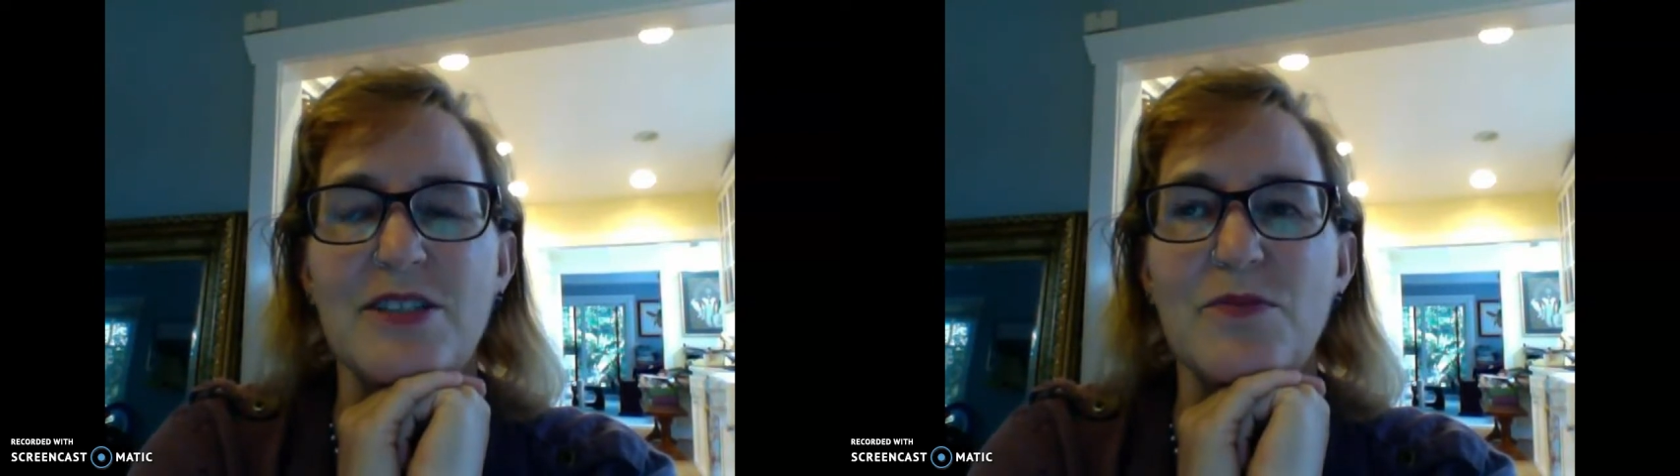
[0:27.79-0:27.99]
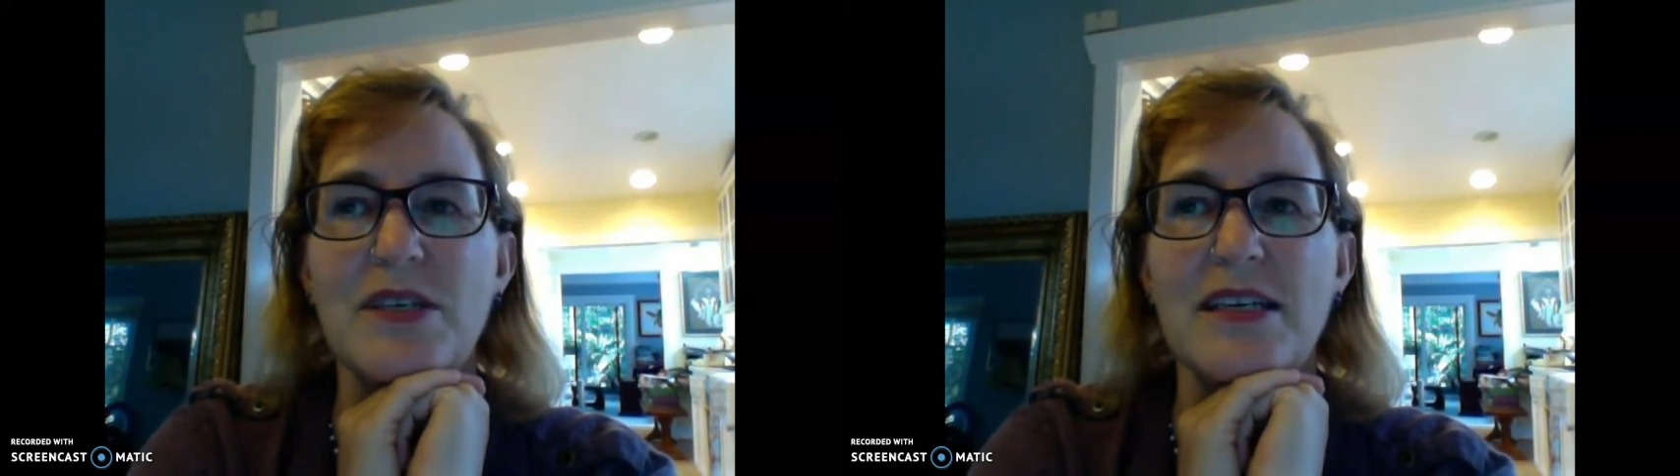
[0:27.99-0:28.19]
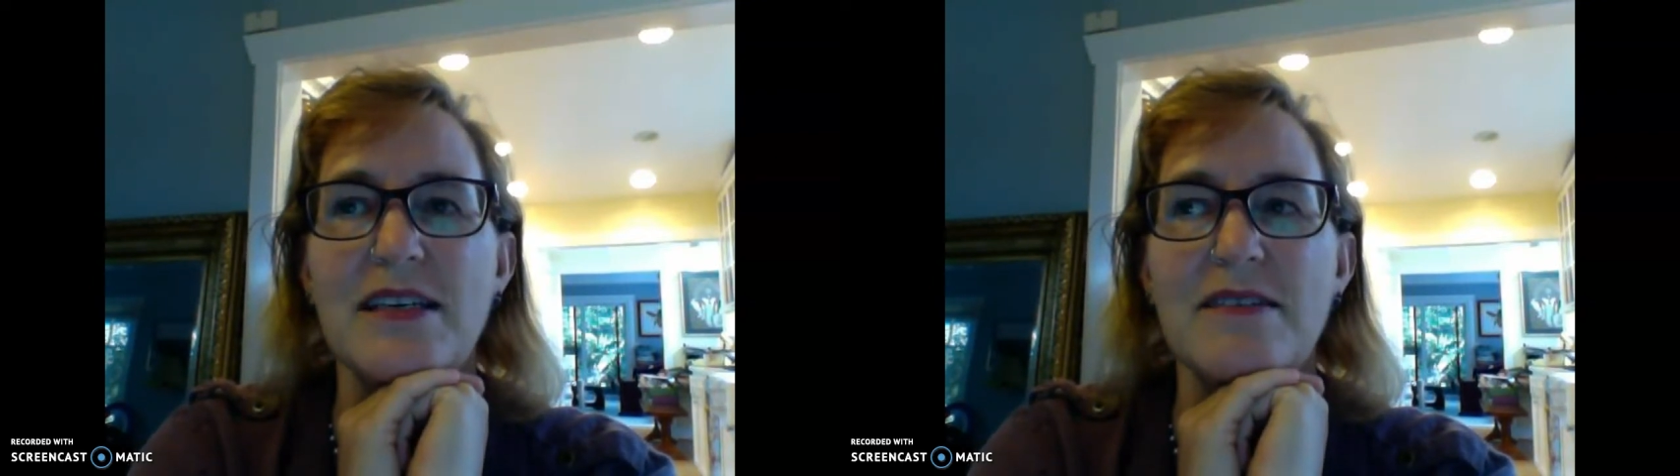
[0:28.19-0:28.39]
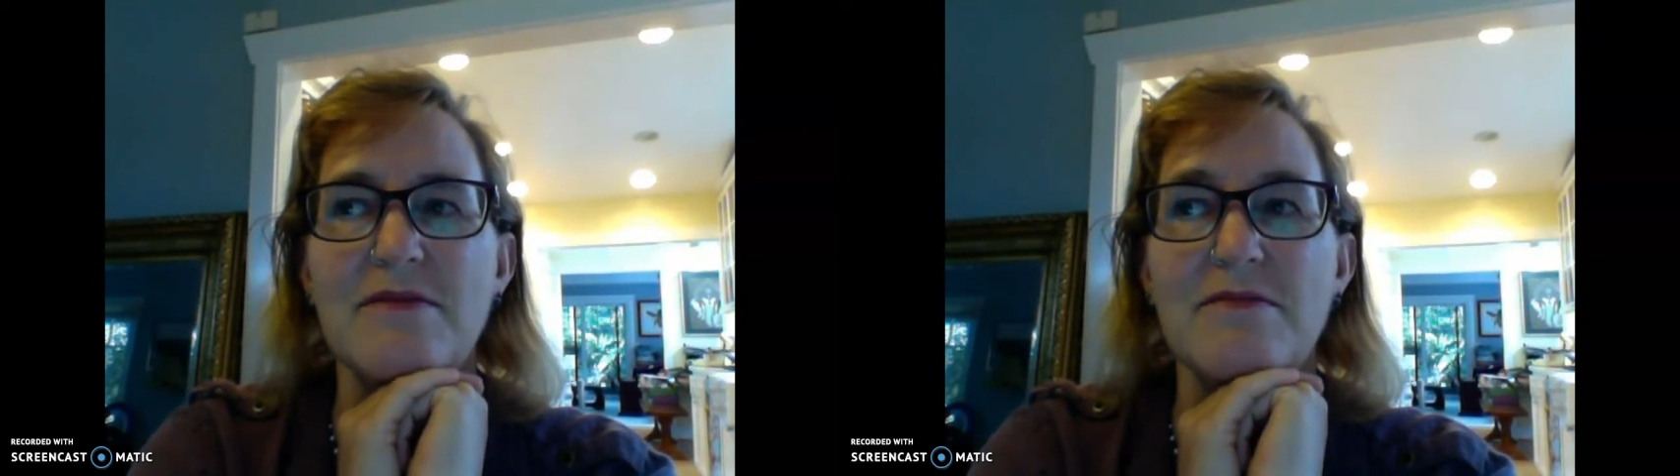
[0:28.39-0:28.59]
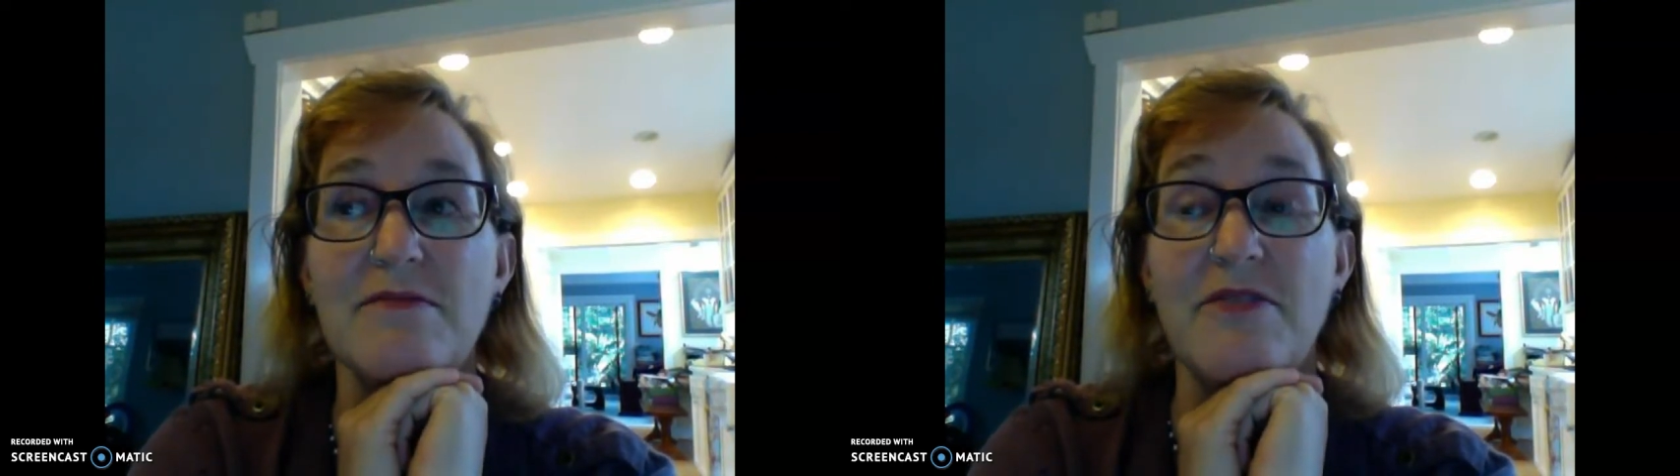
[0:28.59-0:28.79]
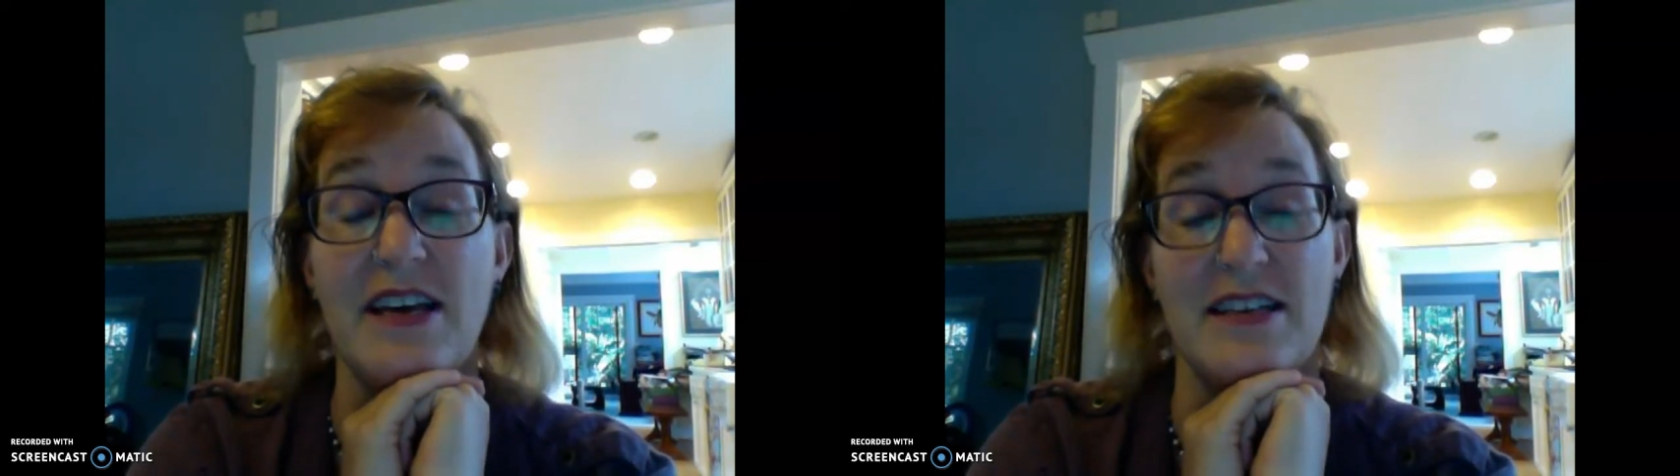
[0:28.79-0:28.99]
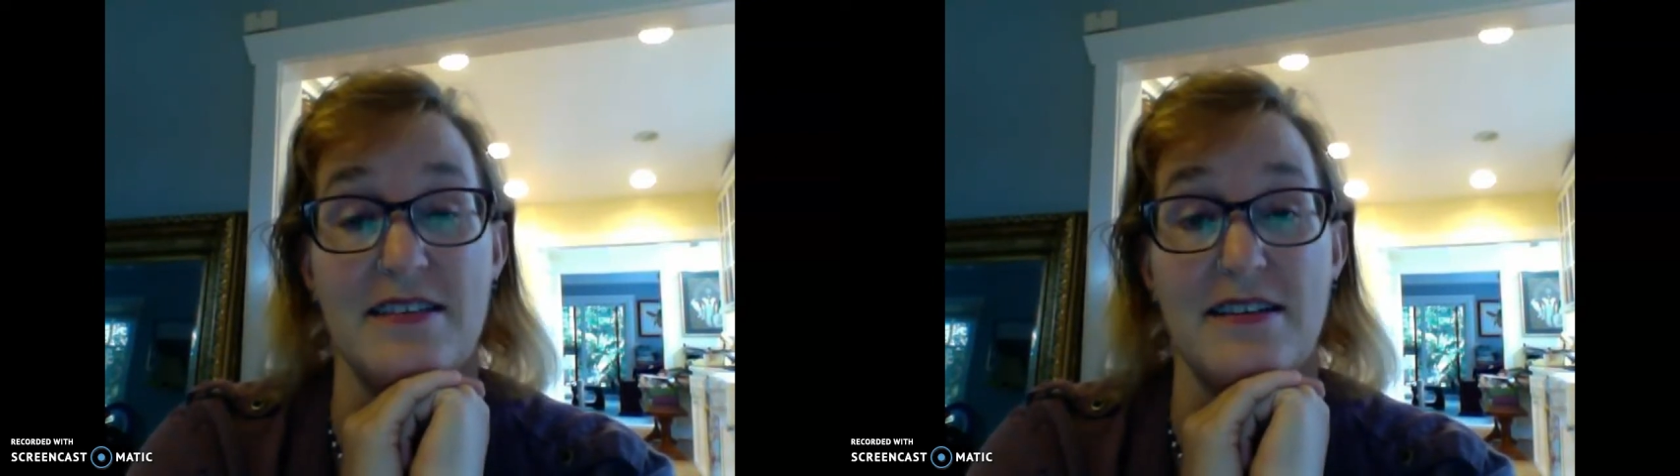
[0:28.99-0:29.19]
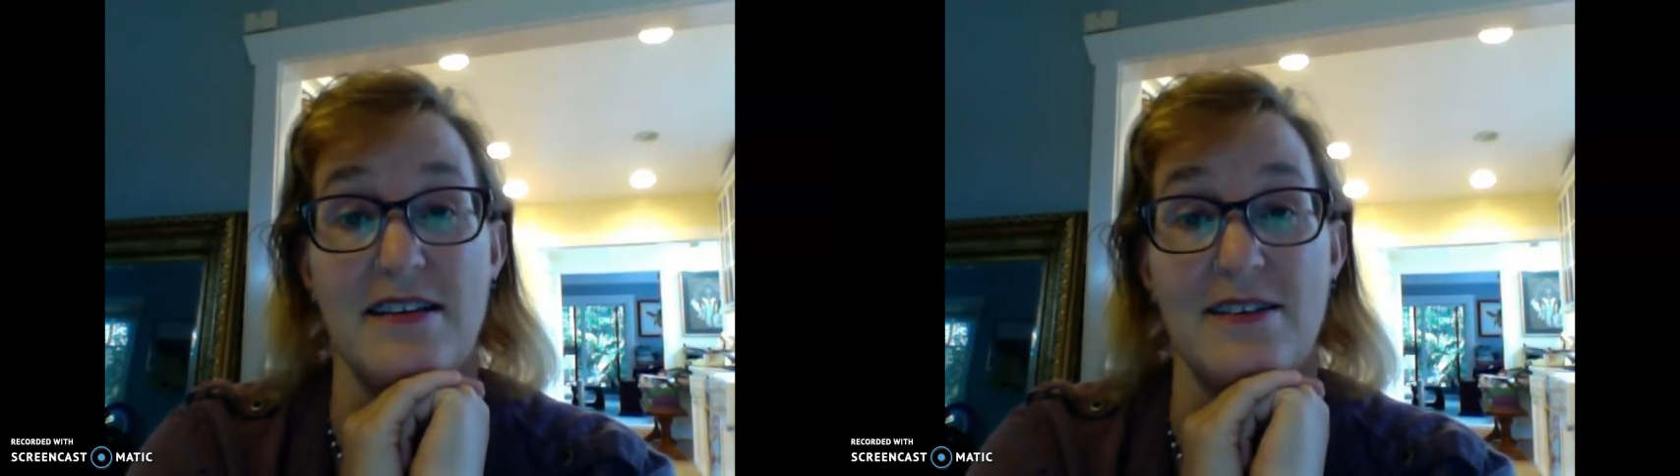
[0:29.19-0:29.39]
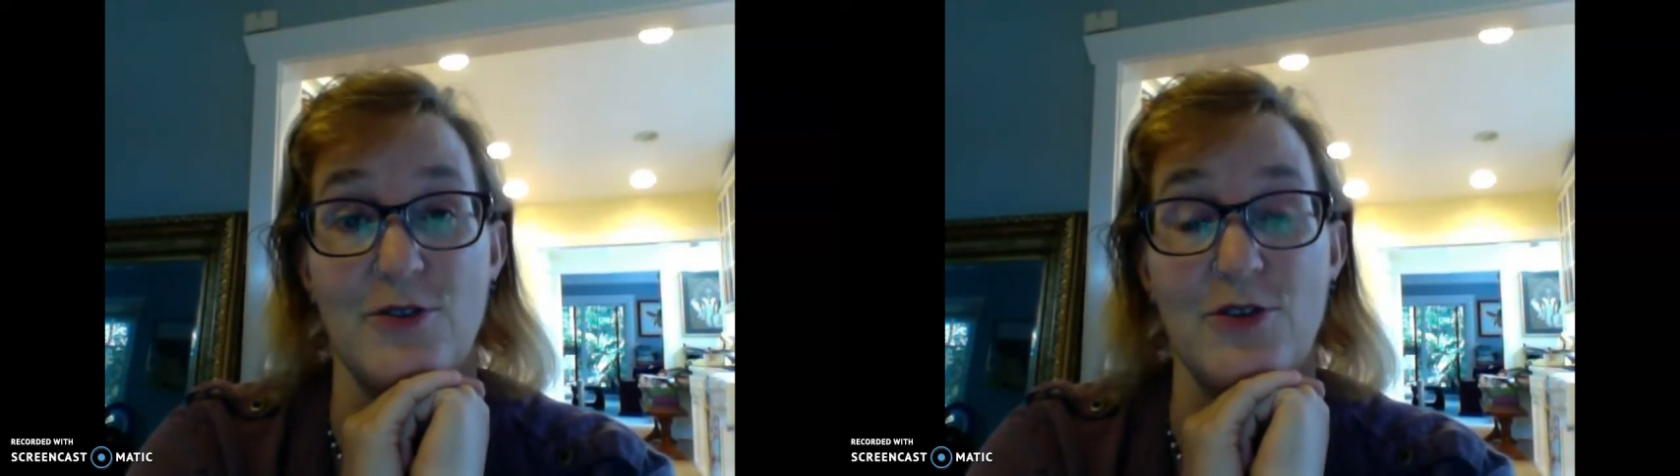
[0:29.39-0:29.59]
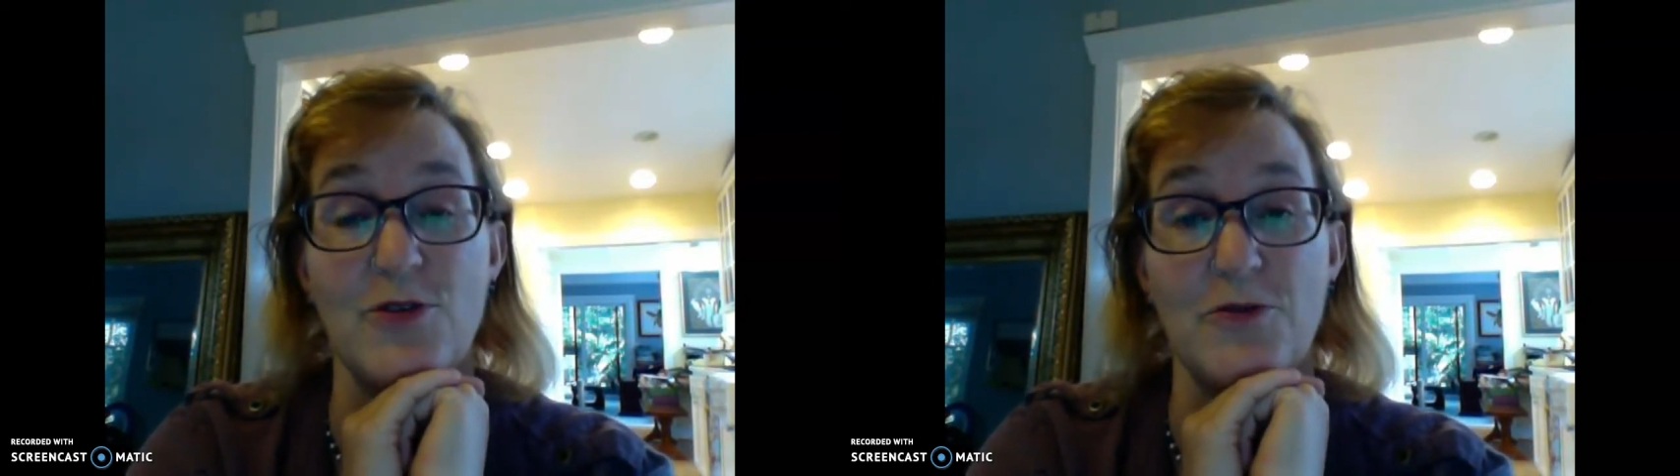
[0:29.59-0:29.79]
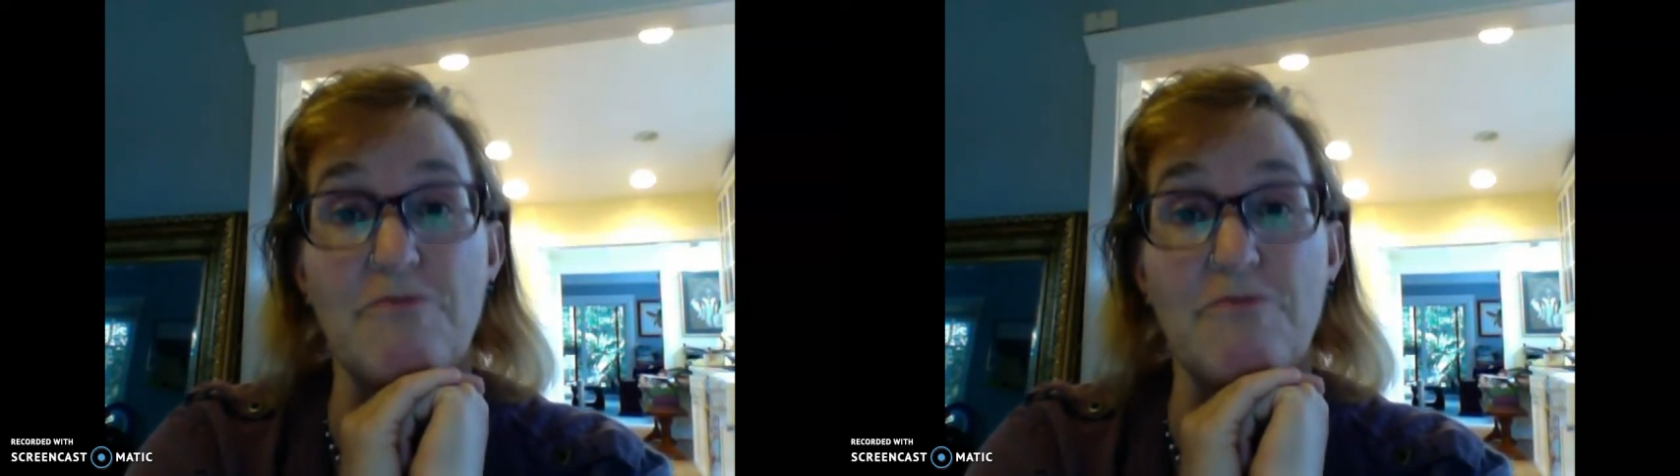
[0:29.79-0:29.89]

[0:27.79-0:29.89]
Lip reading: to be fascinating to you.